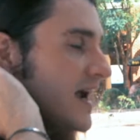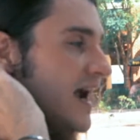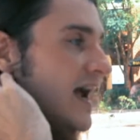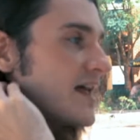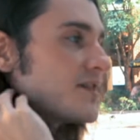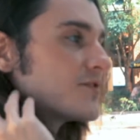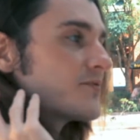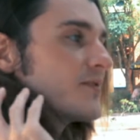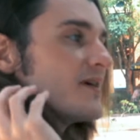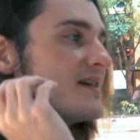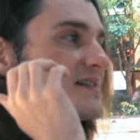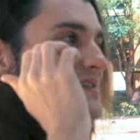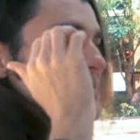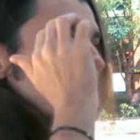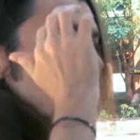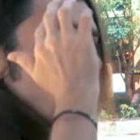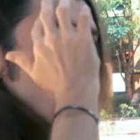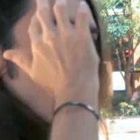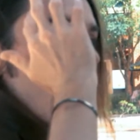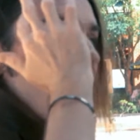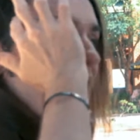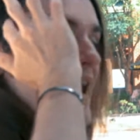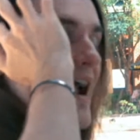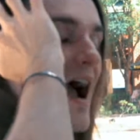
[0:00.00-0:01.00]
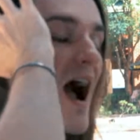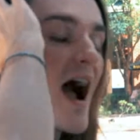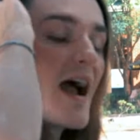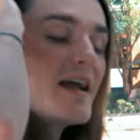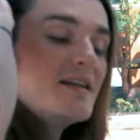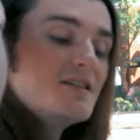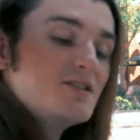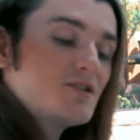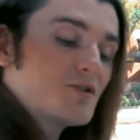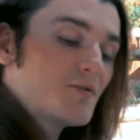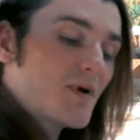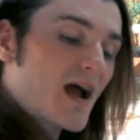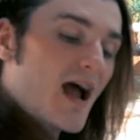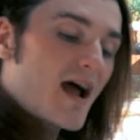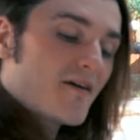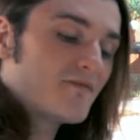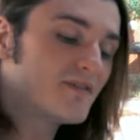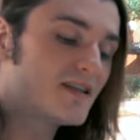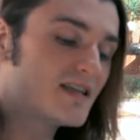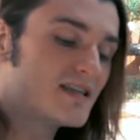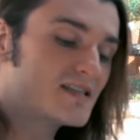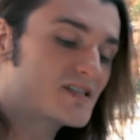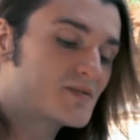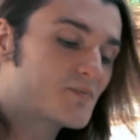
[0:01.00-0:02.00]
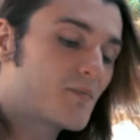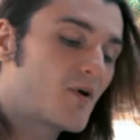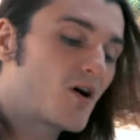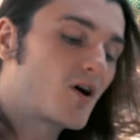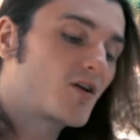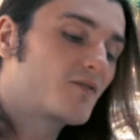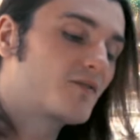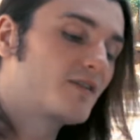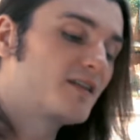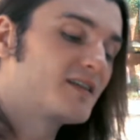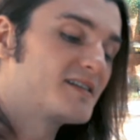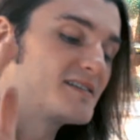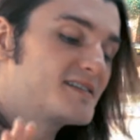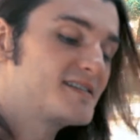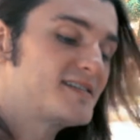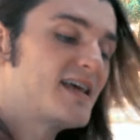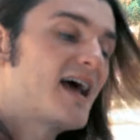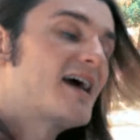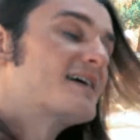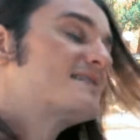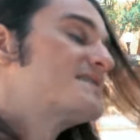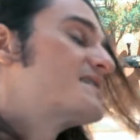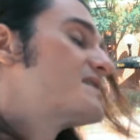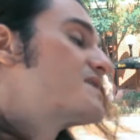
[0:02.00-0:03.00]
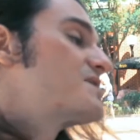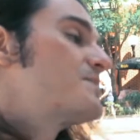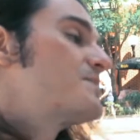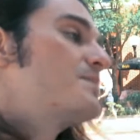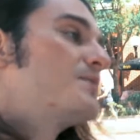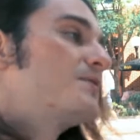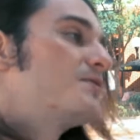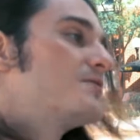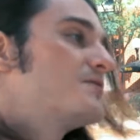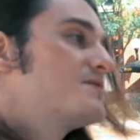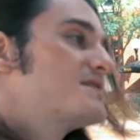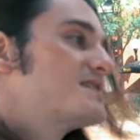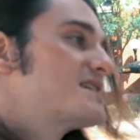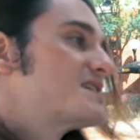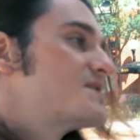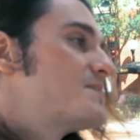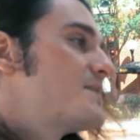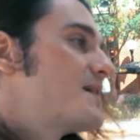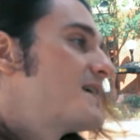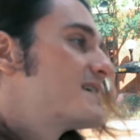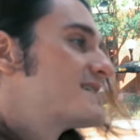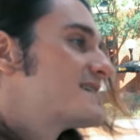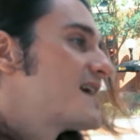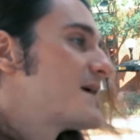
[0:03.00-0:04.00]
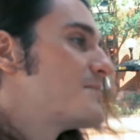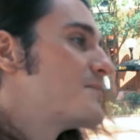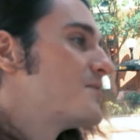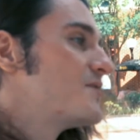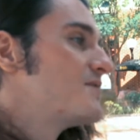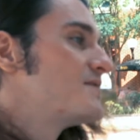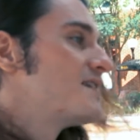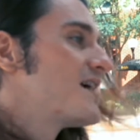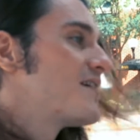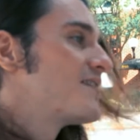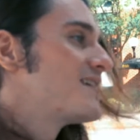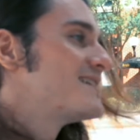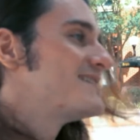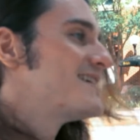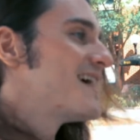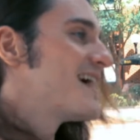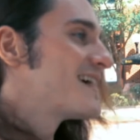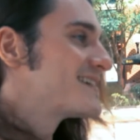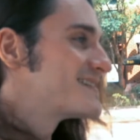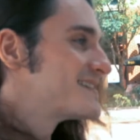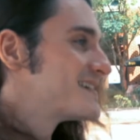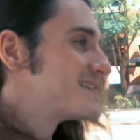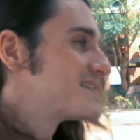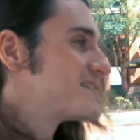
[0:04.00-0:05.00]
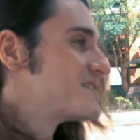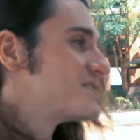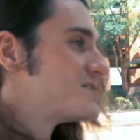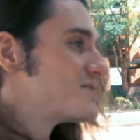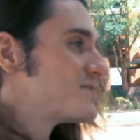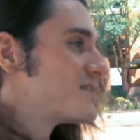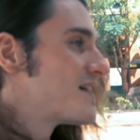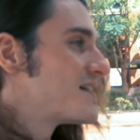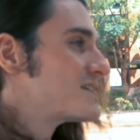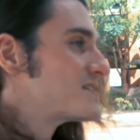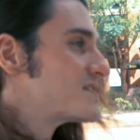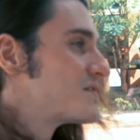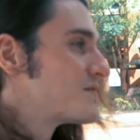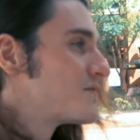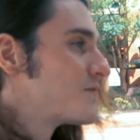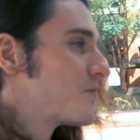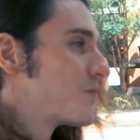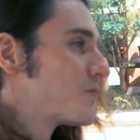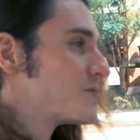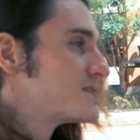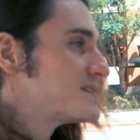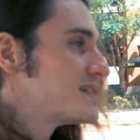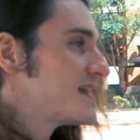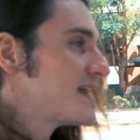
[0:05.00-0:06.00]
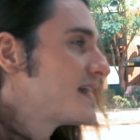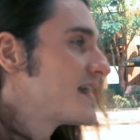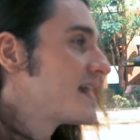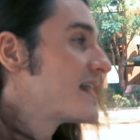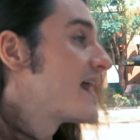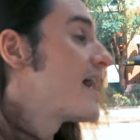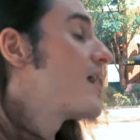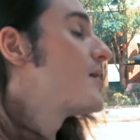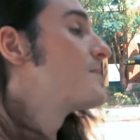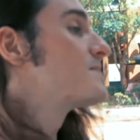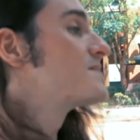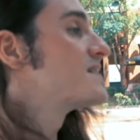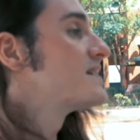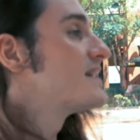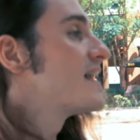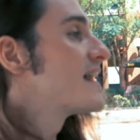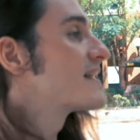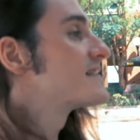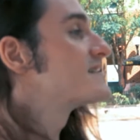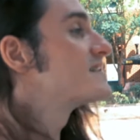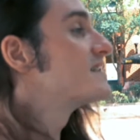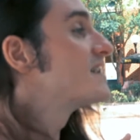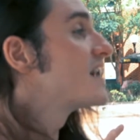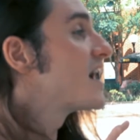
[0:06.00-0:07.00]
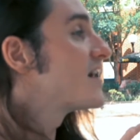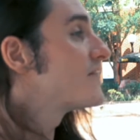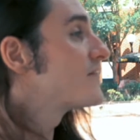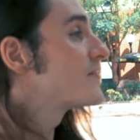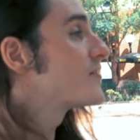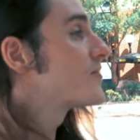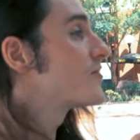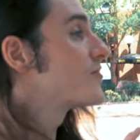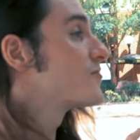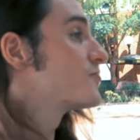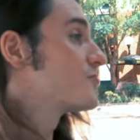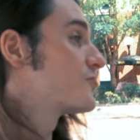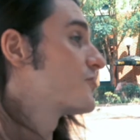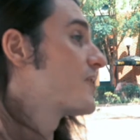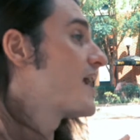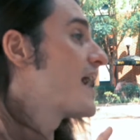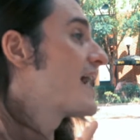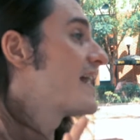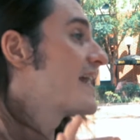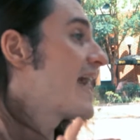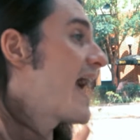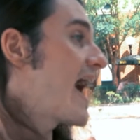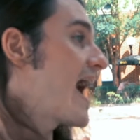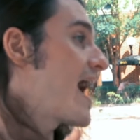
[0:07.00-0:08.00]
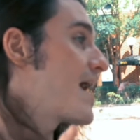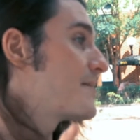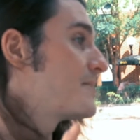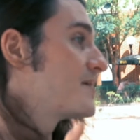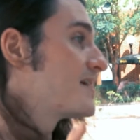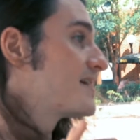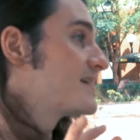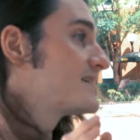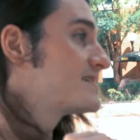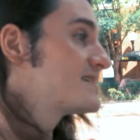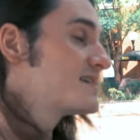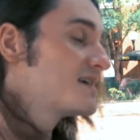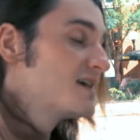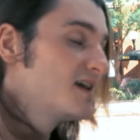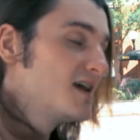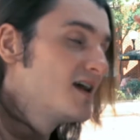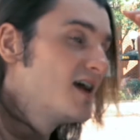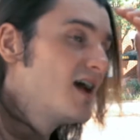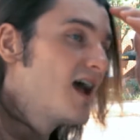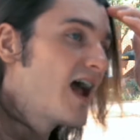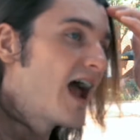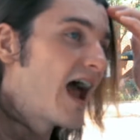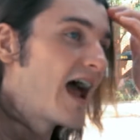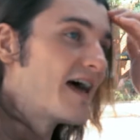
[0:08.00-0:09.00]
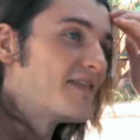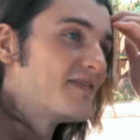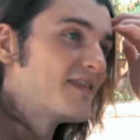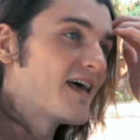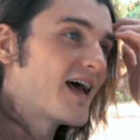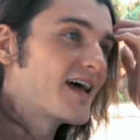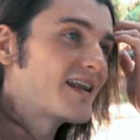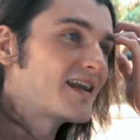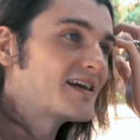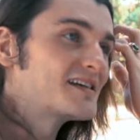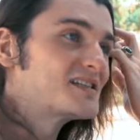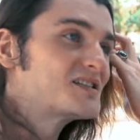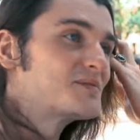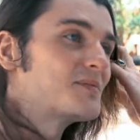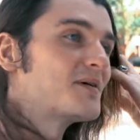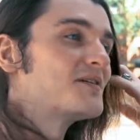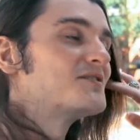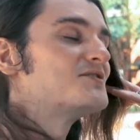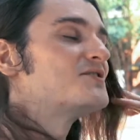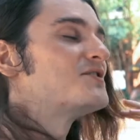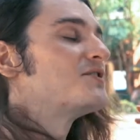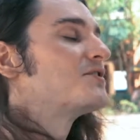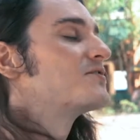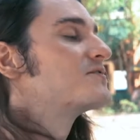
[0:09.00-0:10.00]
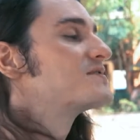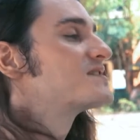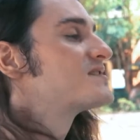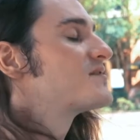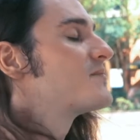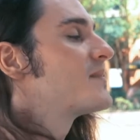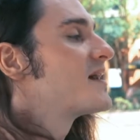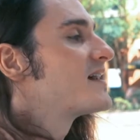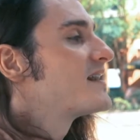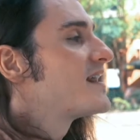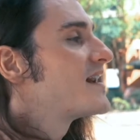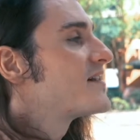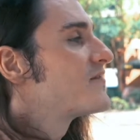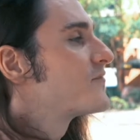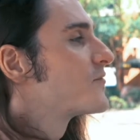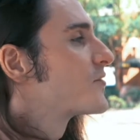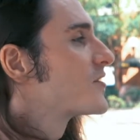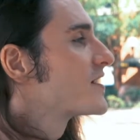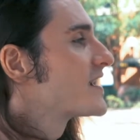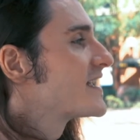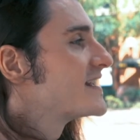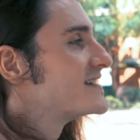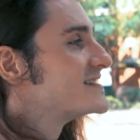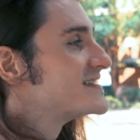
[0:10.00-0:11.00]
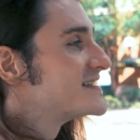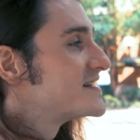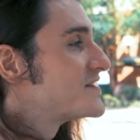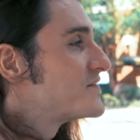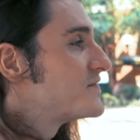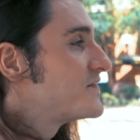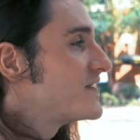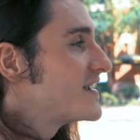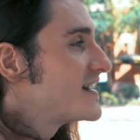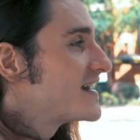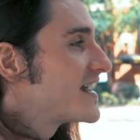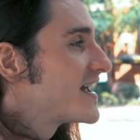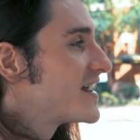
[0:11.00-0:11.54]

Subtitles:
And the reason why I do have these marvelous Texas boots is because I moved down to Texas in 2014 and helped elect Governor Greg Abbott. And then I spent 2 years of my life working to defeat